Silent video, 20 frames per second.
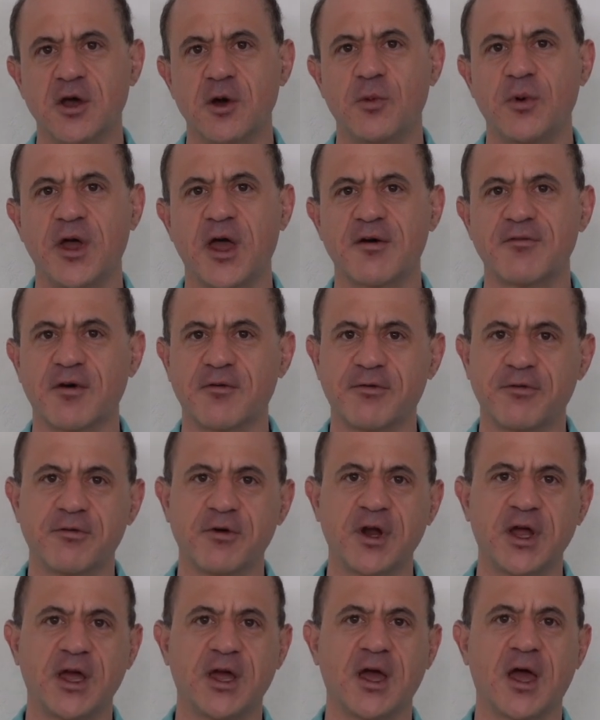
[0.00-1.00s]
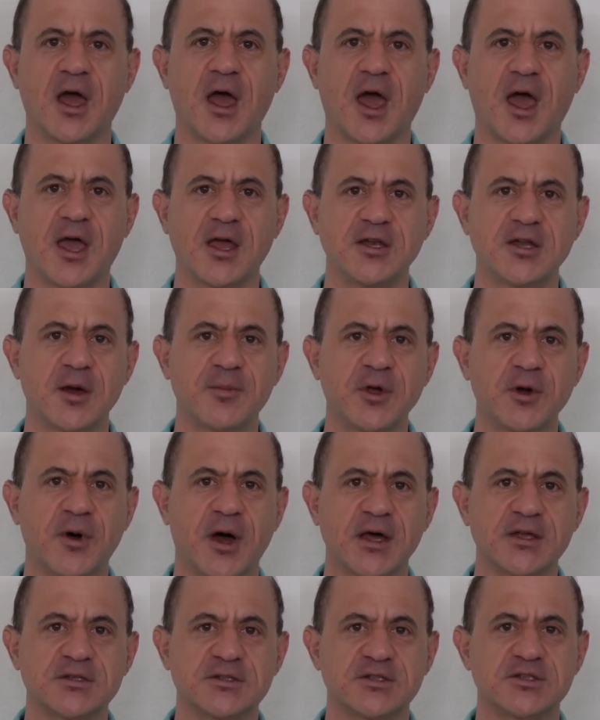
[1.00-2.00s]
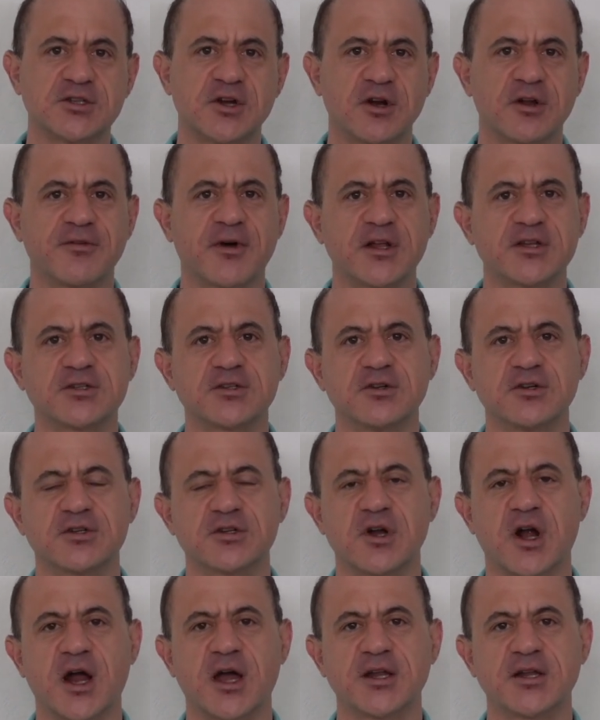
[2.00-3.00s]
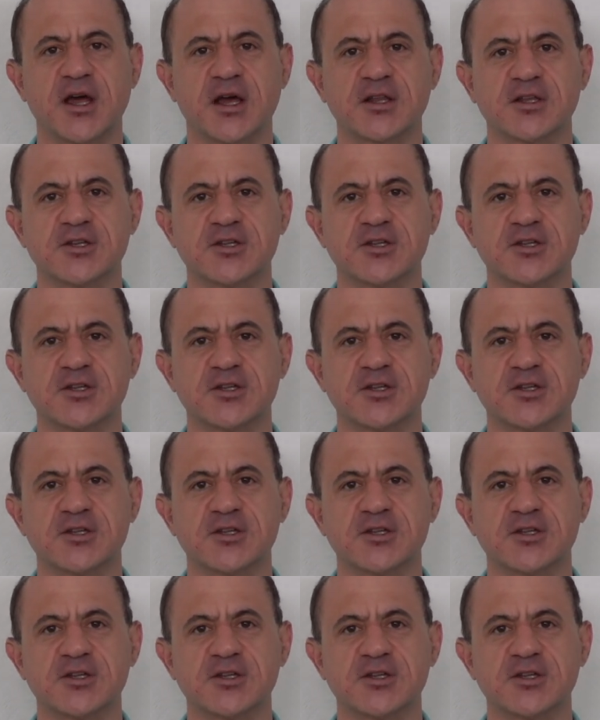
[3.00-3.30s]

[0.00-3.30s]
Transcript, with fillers: We have a free A W S Certified Solution Architect